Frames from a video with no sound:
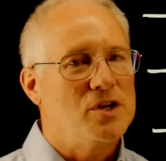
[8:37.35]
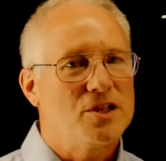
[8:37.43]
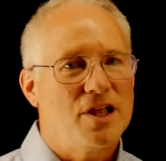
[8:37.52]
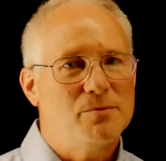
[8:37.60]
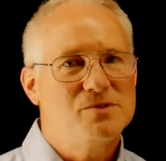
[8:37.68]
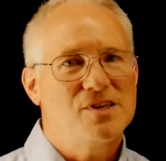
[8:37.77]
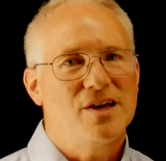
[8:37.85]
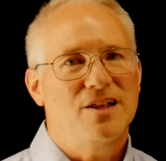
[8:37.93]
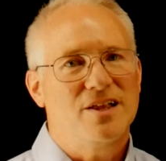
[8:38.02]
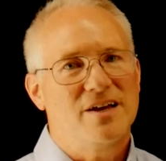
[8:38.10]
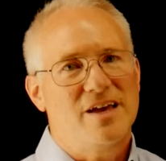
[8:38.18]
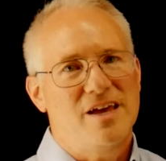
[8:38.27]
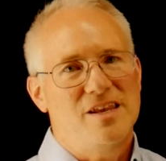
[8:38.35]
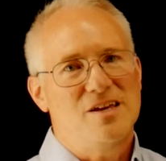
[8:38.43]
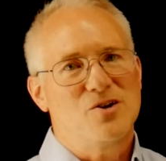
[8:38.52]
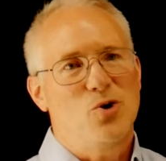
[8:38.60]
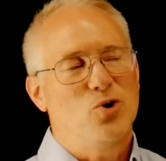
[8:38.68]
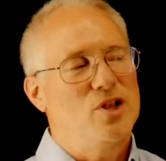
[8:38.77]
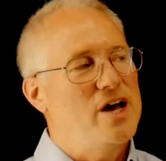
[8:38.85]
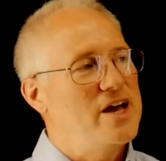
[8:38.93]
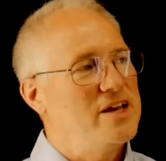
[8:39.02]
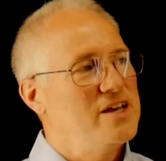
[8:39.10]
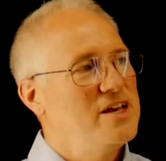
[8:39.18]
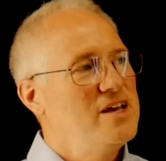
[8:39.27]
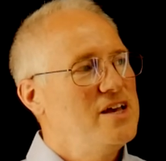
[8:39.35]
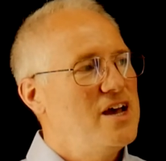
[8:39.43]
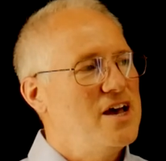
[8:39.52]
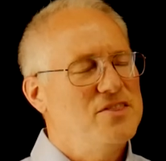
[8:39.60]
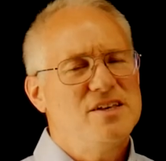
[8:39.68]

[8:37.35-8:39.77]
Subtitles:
Klebsiella and E. coli. And